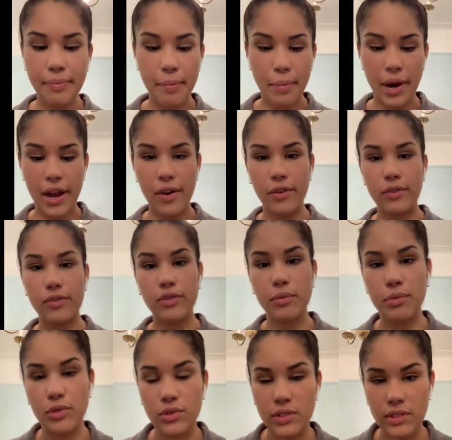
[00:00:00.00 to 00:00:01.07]
brown from
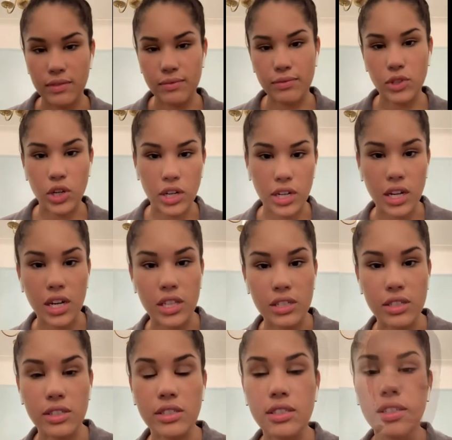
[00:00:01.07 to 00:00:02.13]
using dark
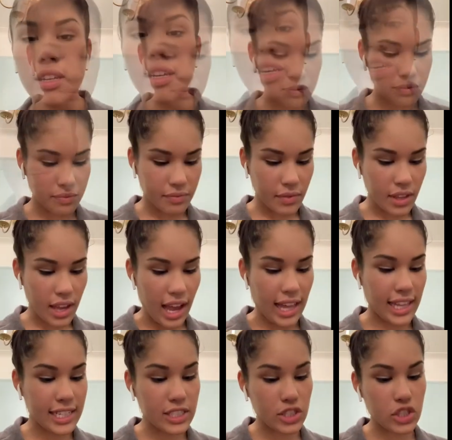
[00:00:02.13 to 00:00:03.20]
colors. I
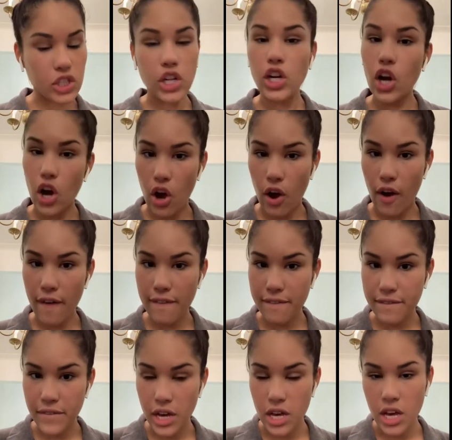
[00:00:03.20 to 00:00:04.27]
like to start off
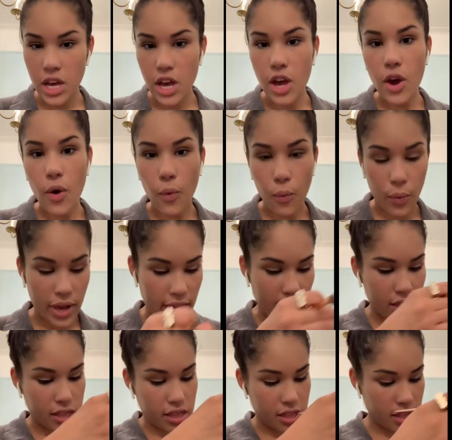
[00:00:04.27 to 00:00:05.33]

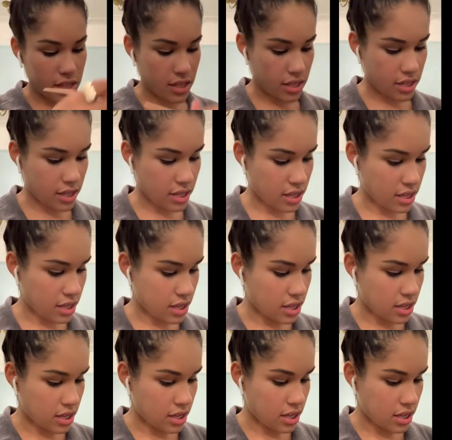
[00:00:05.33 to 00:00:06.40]
with
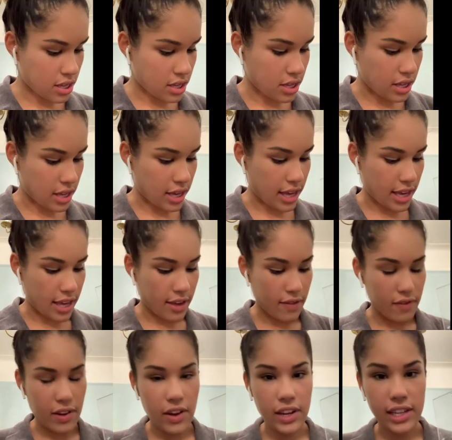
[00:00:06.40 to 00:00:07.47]
a
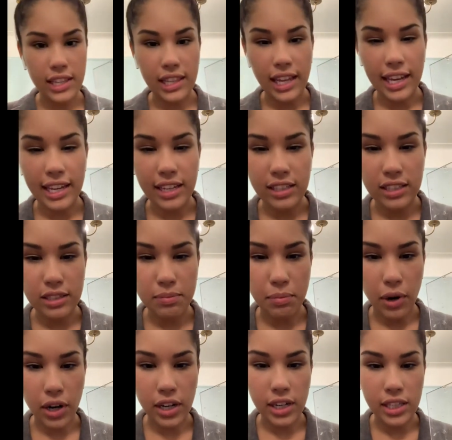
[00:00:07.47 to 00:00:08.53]
very light and
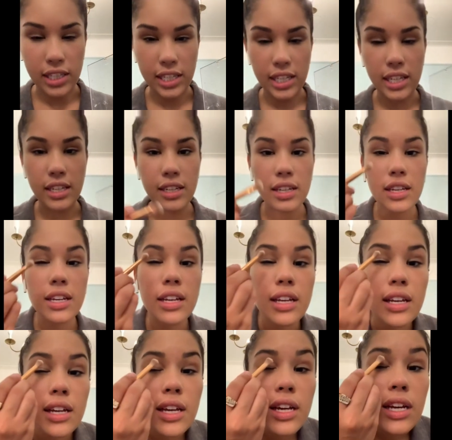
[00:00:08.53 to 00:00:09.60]
sparkly
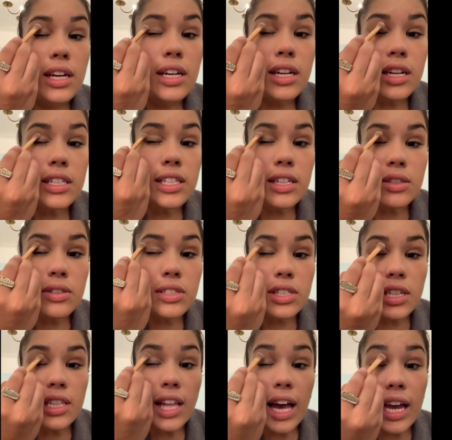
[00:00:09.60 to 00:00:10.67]
because that's what
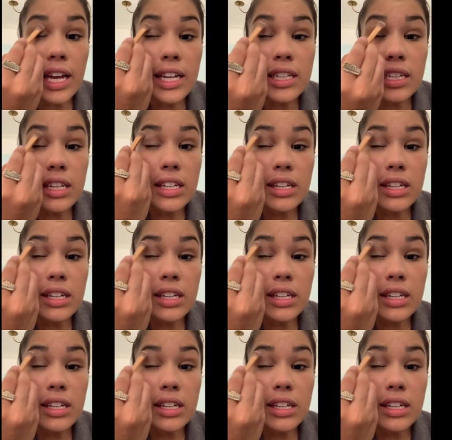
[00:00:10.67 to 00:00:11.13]
she liked